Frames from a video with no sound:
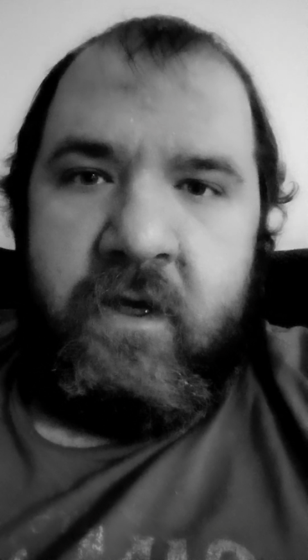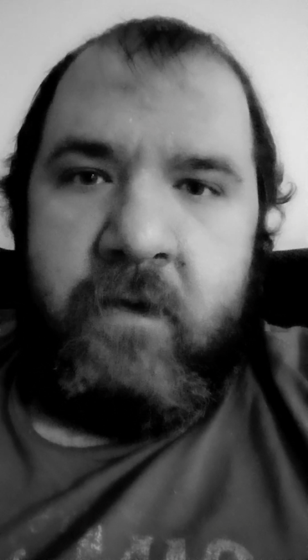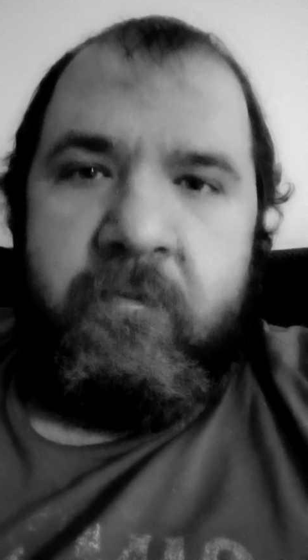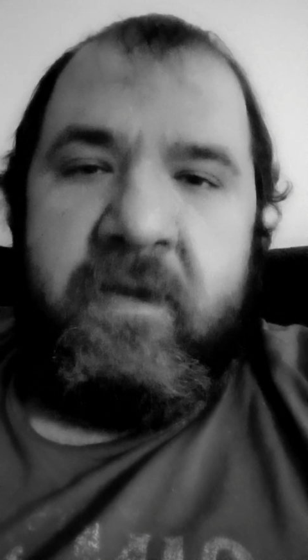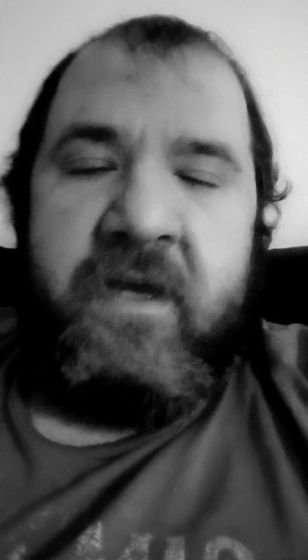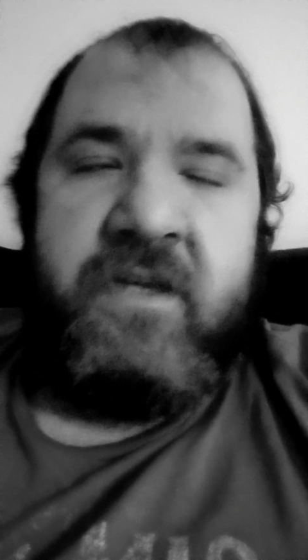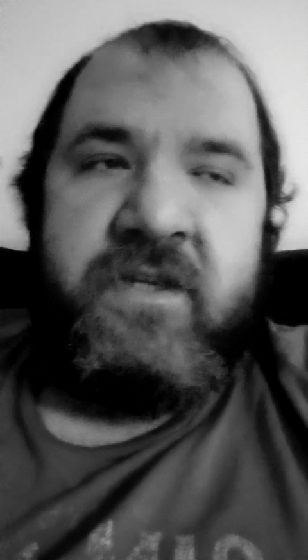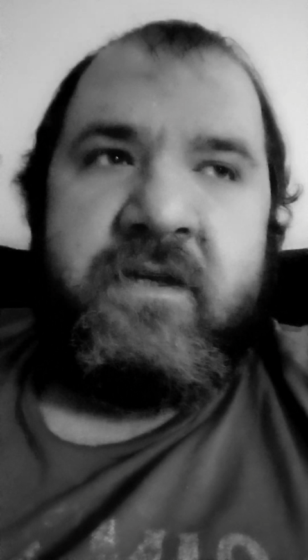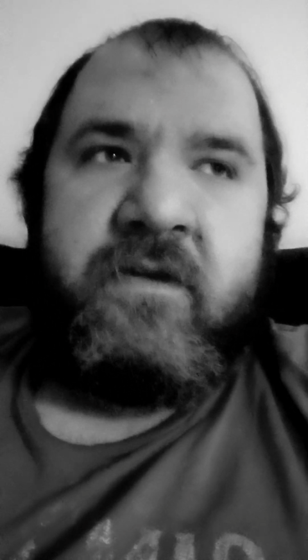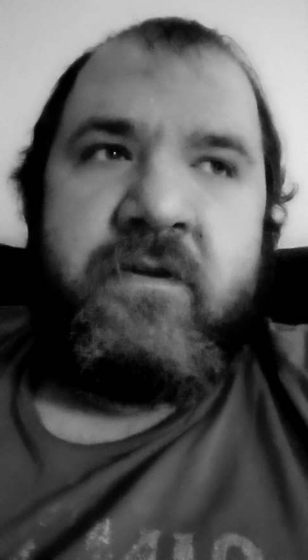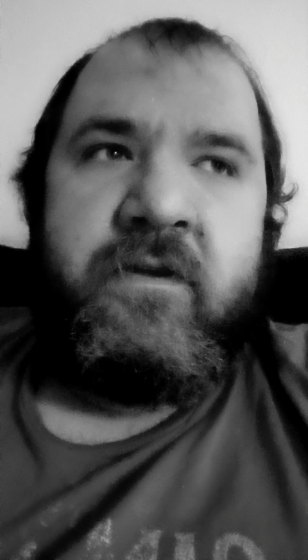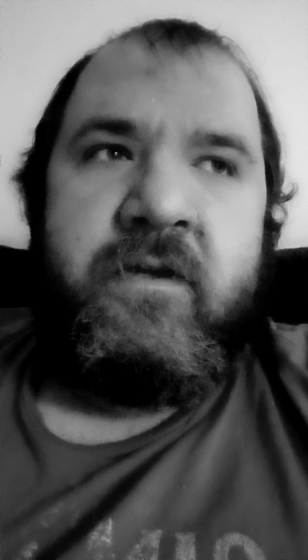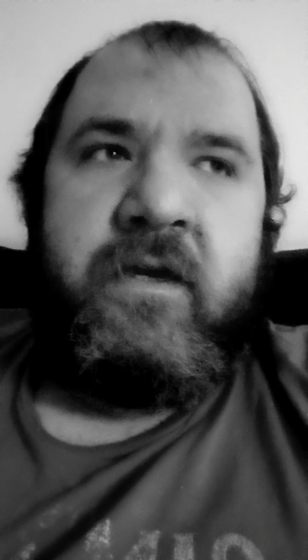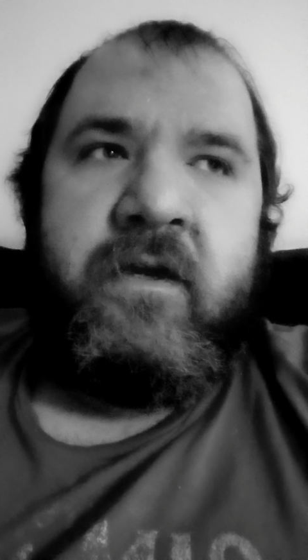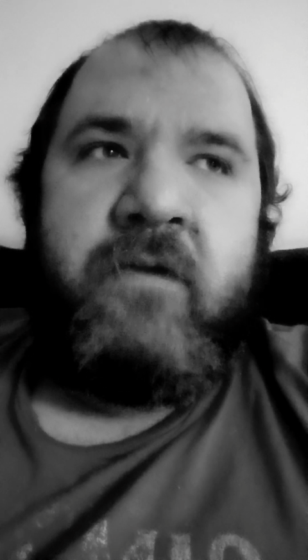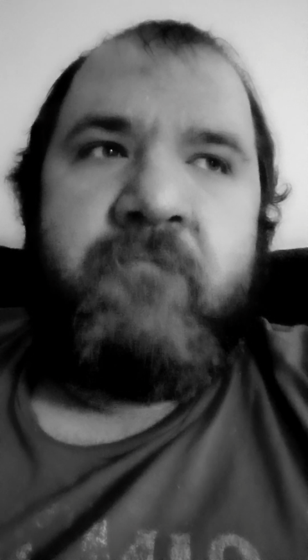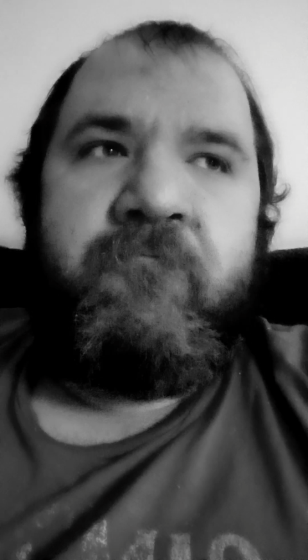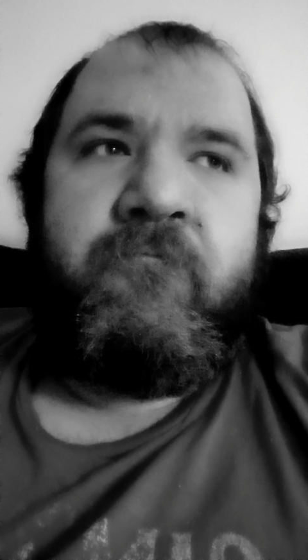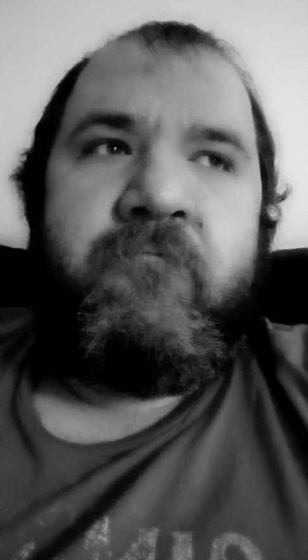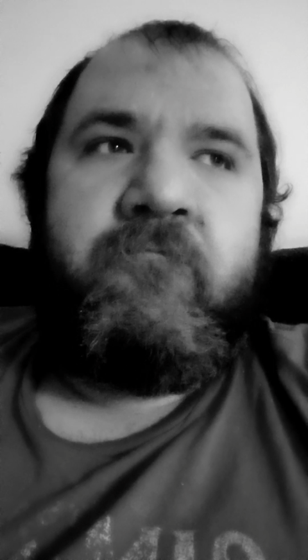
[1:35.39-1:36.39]

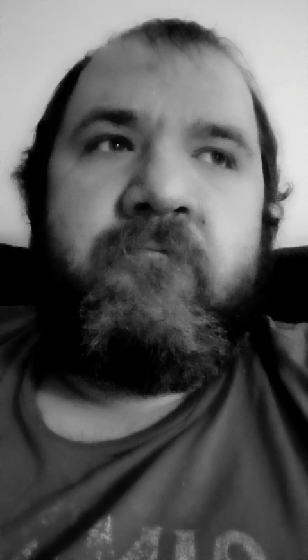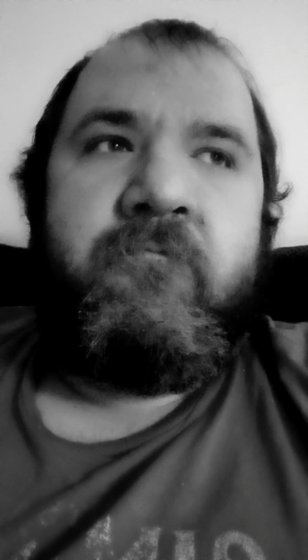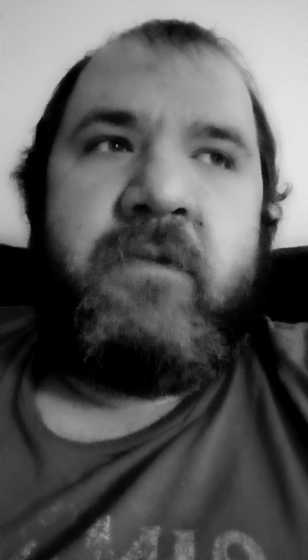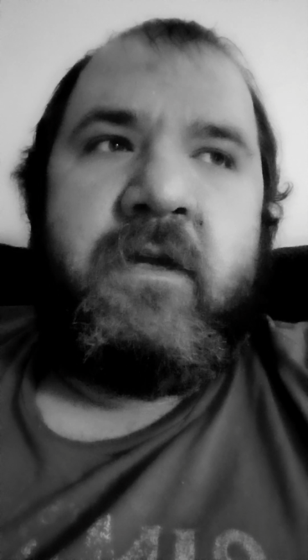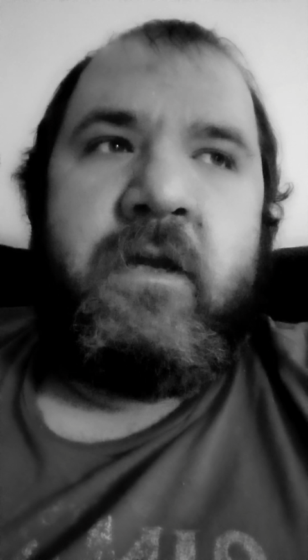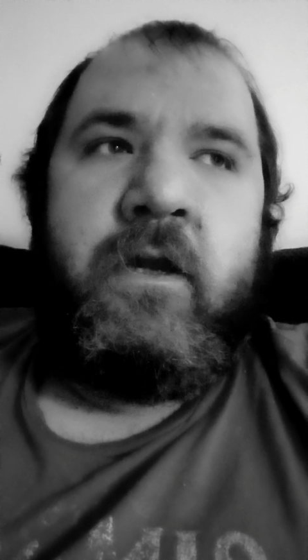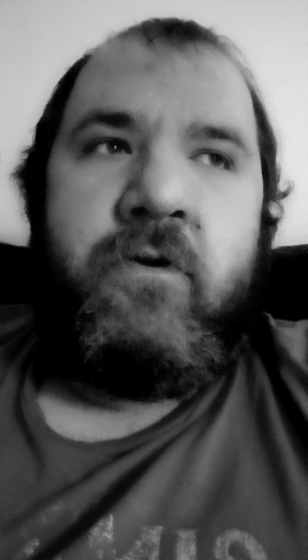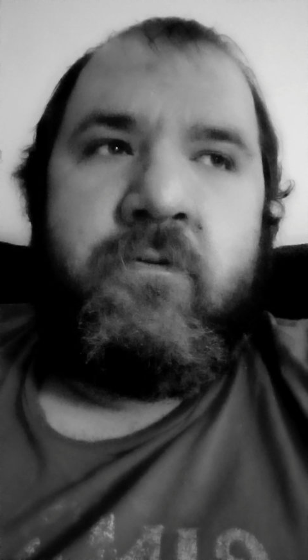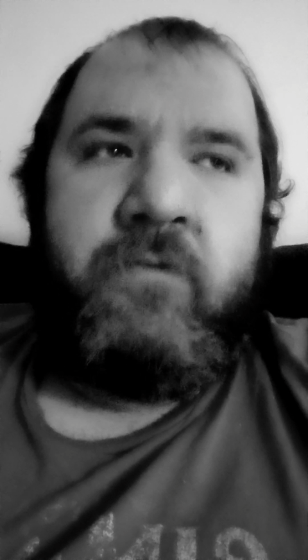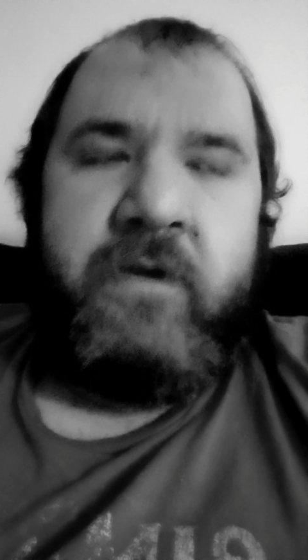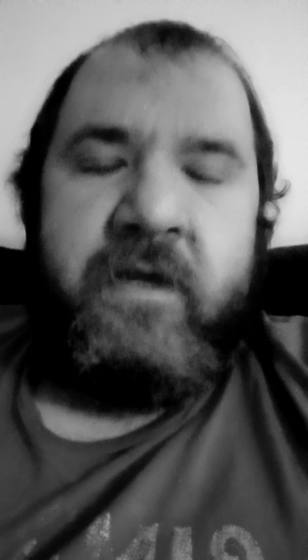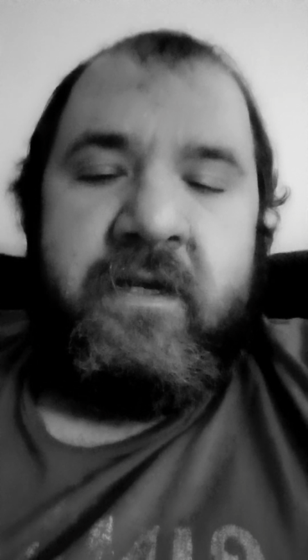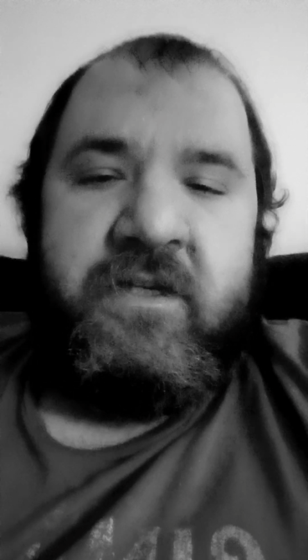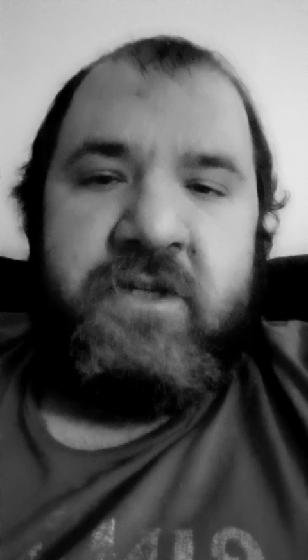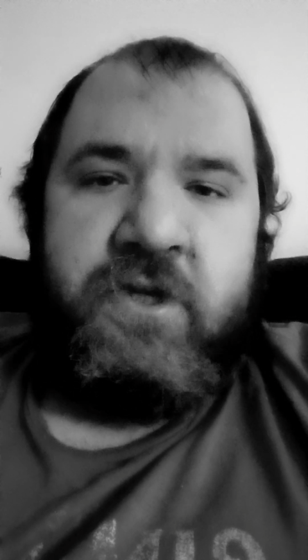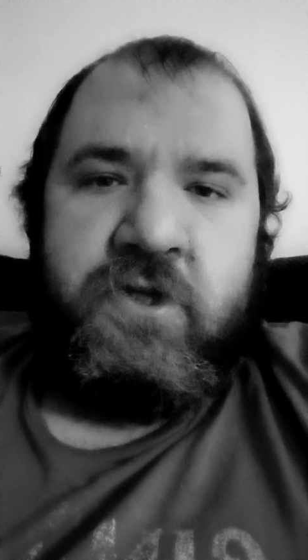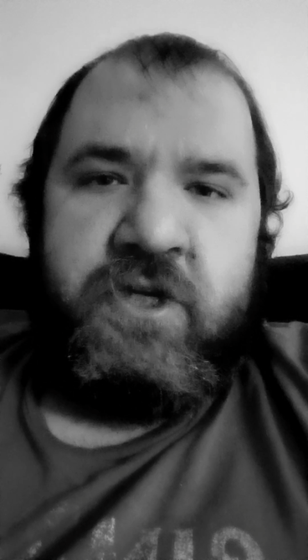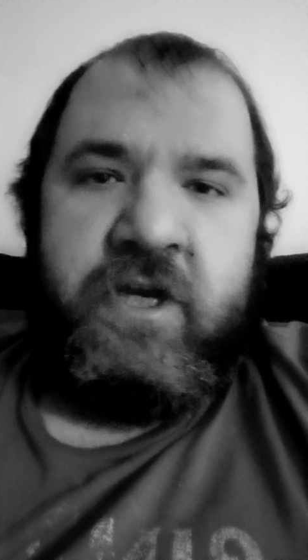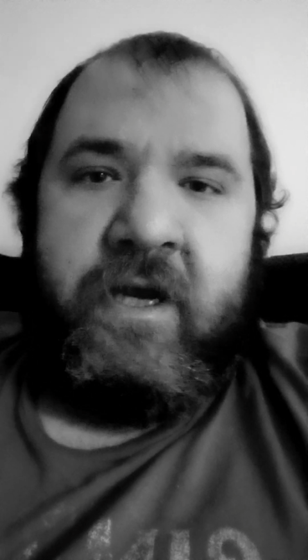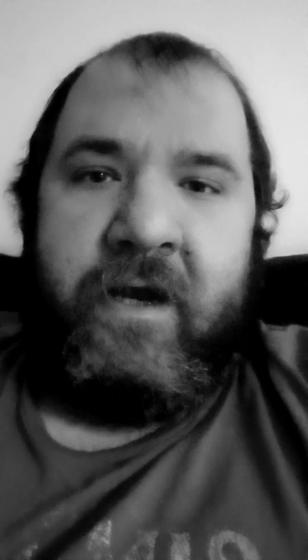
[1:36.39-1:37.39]
Basically, he's
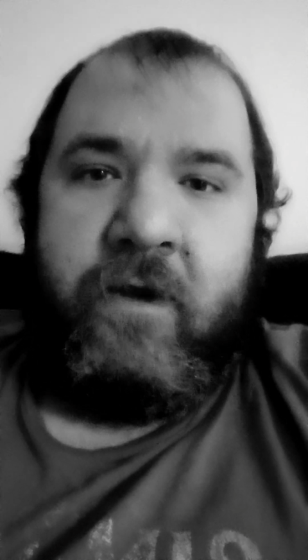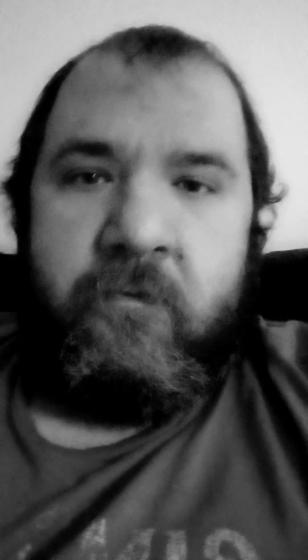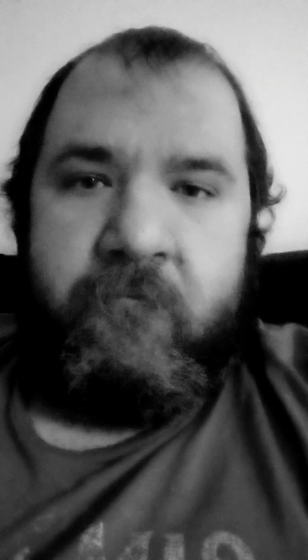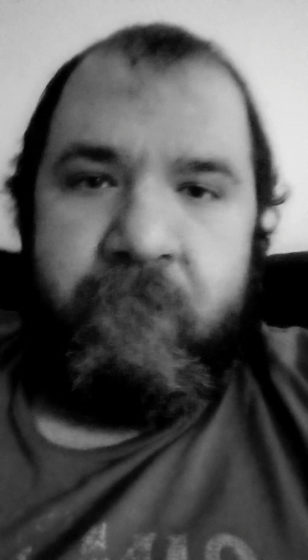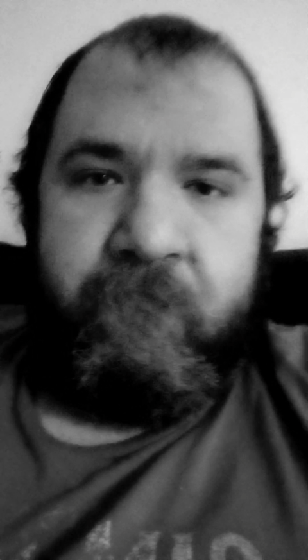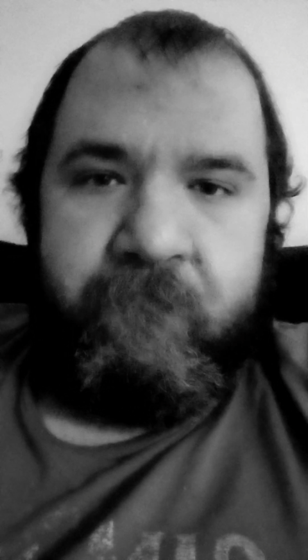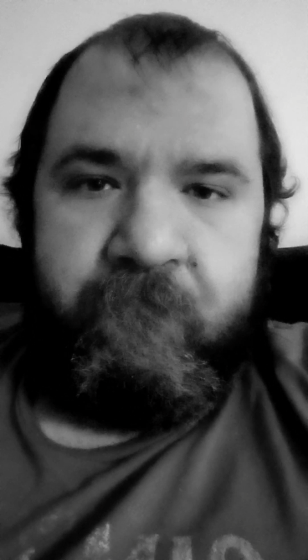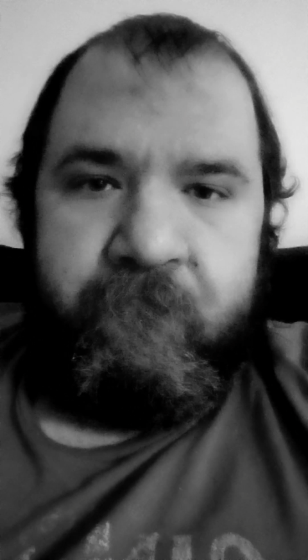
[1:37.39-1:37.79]
a chair.